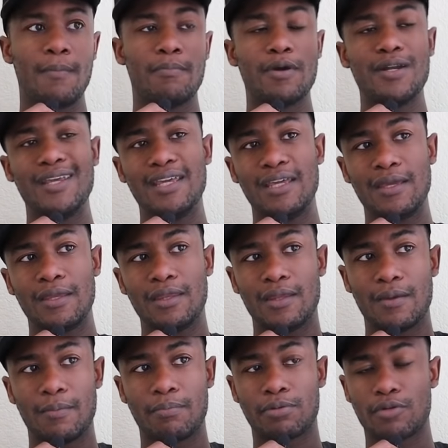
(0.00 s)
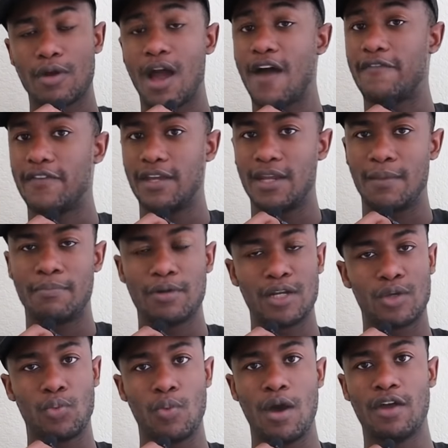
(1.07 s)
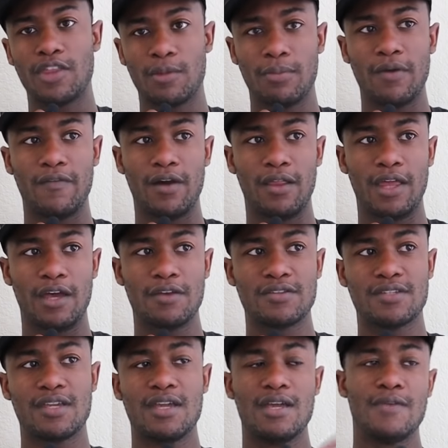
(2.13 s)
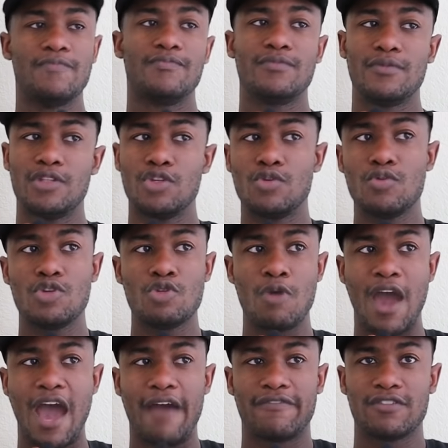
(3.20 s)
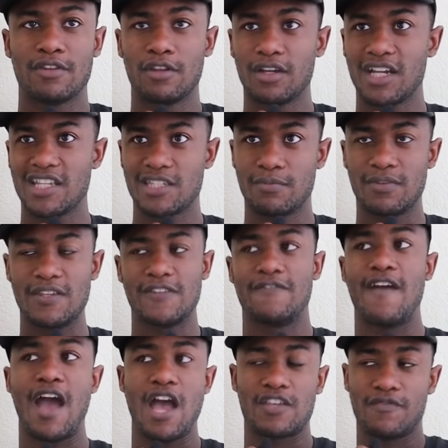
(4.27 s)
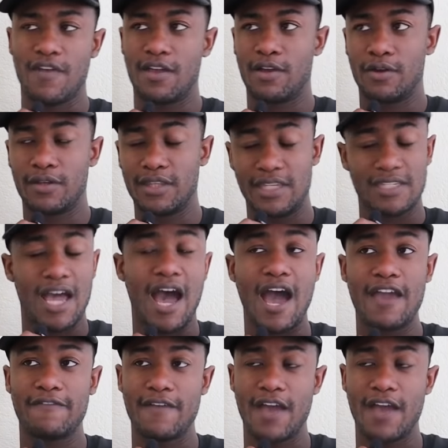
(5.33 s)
putting profit and putting wealth above all else, you have to look at some of these high